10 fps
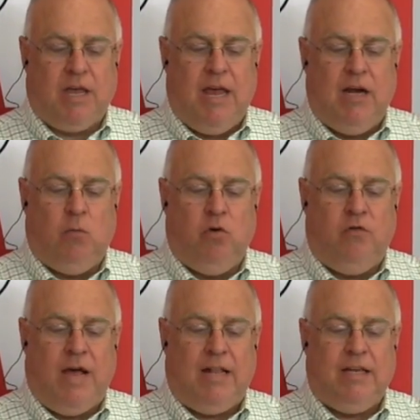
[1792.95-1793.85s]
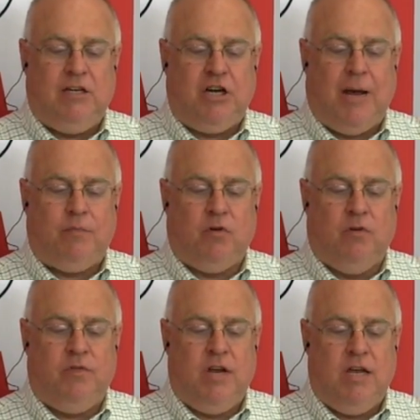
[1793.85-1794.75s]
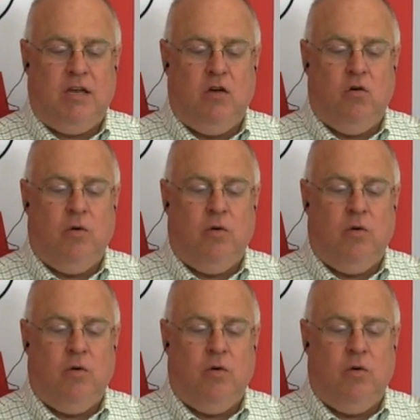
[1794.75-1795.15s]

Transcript: Candlewood Valley chapter of TU.